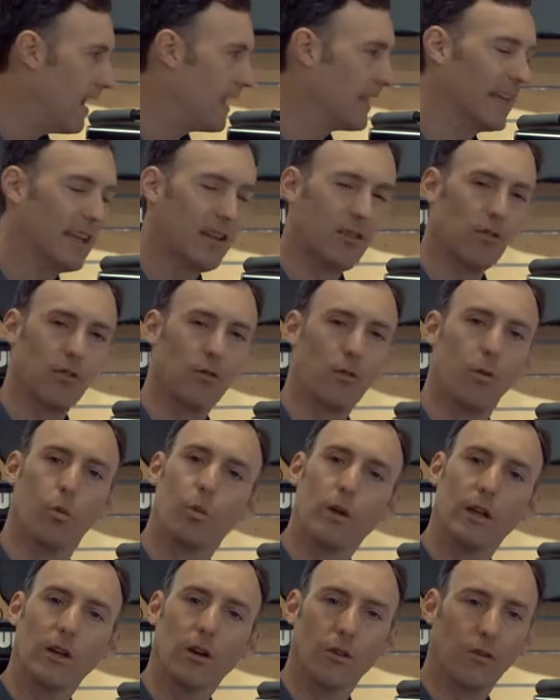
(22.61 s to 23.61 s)
either of the
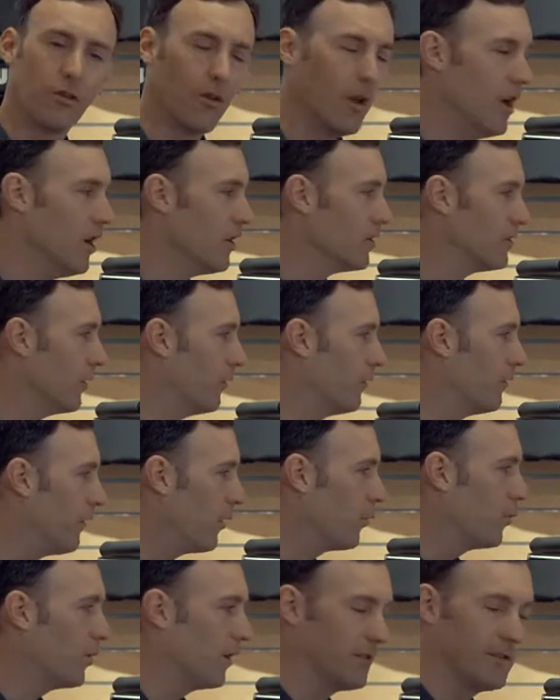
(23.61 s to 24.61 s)
wheels. So
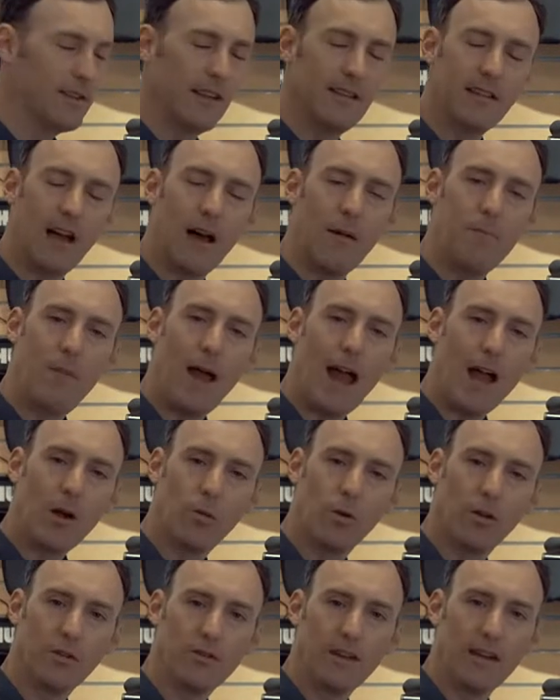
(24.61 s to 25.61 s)
front wheel stays on, back
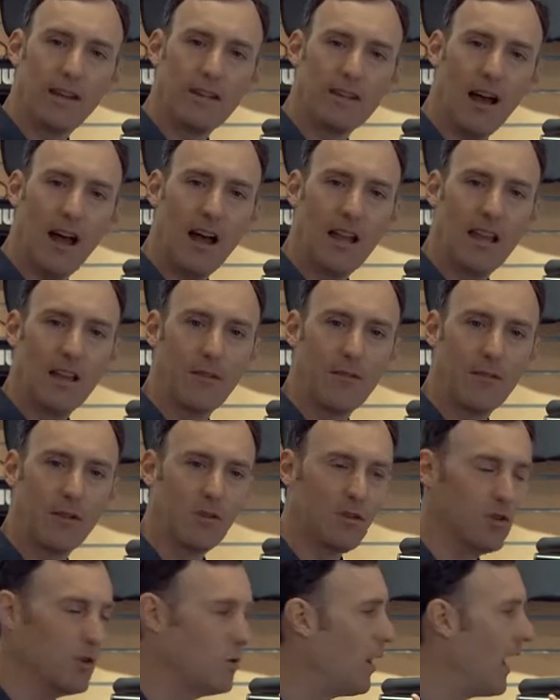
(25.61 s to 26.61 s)
wheel stays on. If you
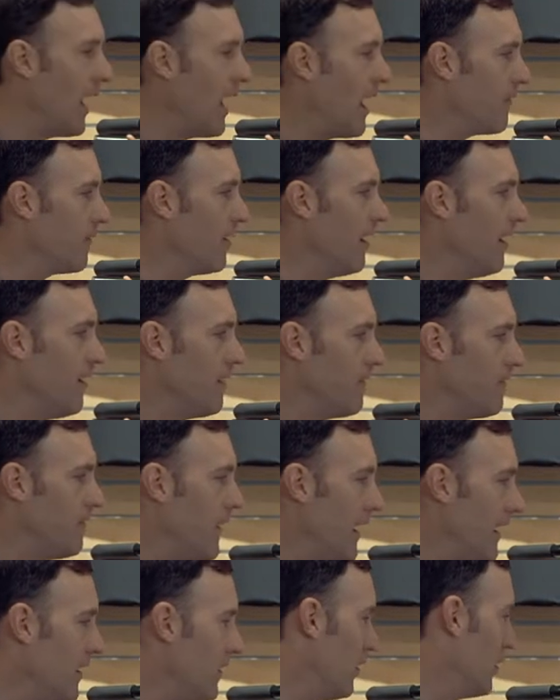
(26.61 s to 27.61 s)
do have
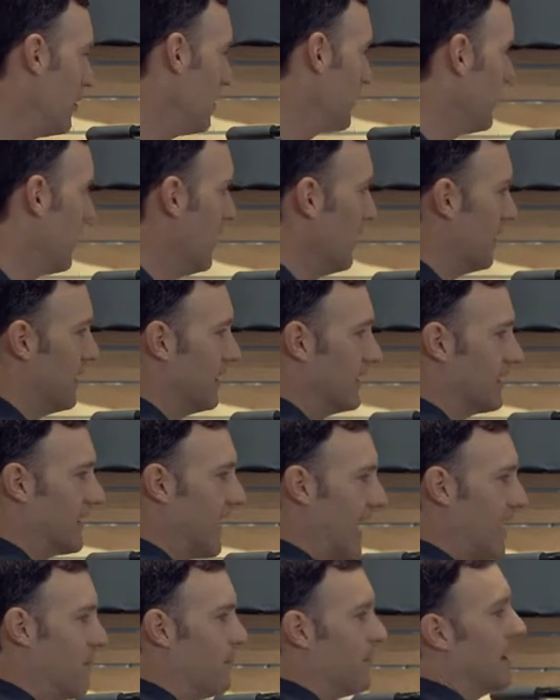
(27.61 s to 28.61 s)
fenders, this
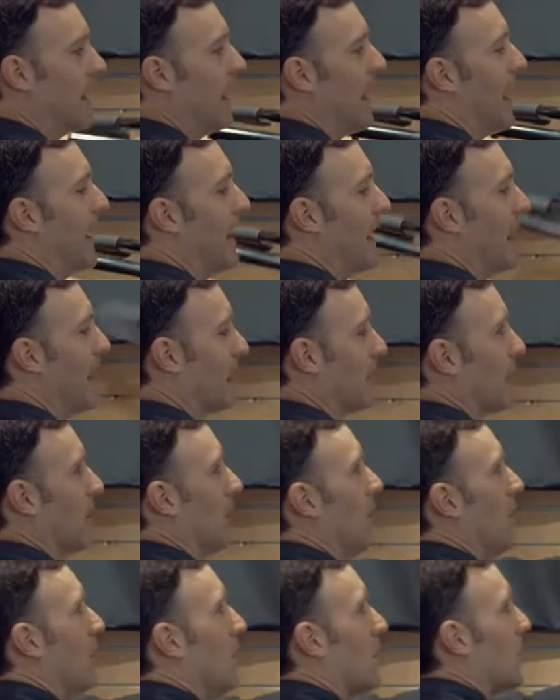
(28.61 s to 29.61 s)
can be a headache
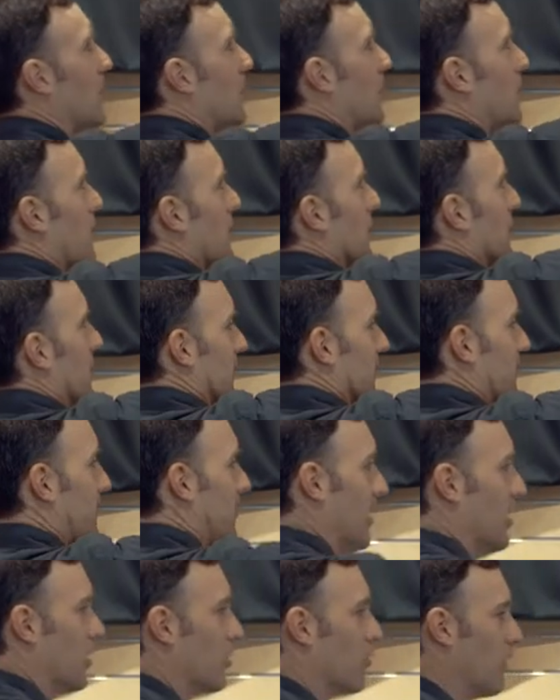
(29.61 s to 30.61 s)
because it's
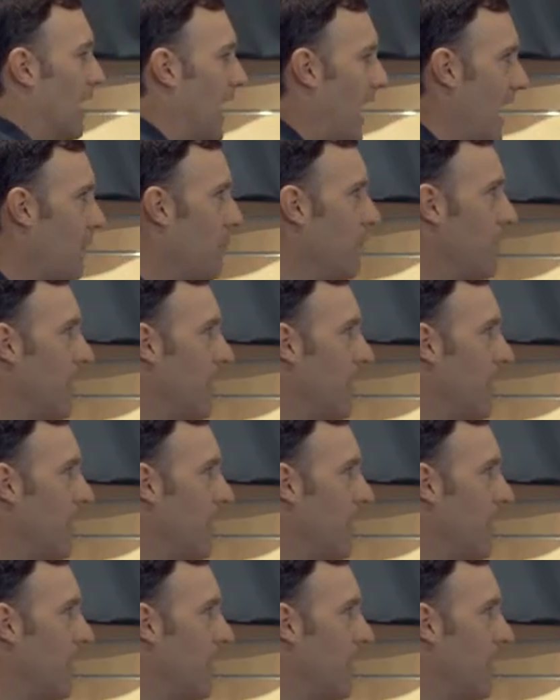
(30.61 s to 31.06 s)
gonna grab